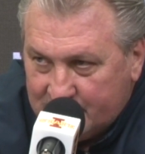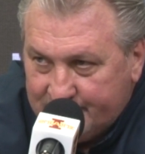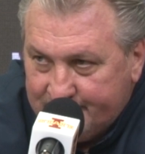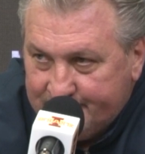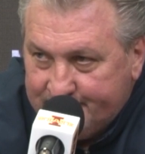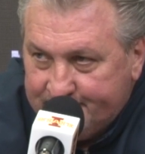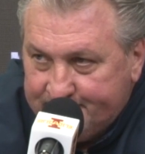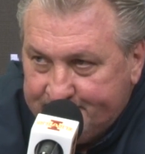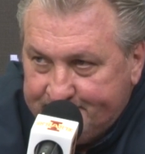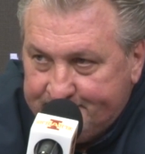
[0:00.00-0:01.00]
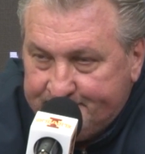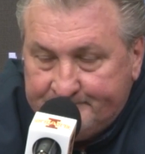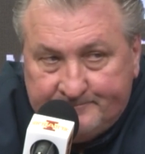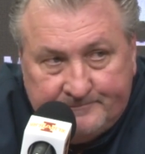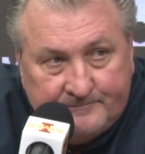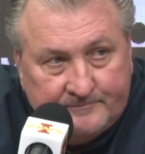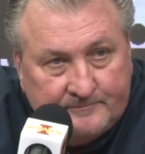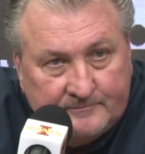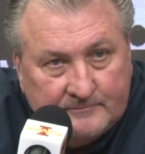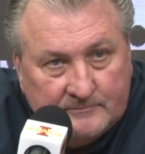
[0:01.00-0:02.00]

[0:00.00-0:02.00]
(no one is talking)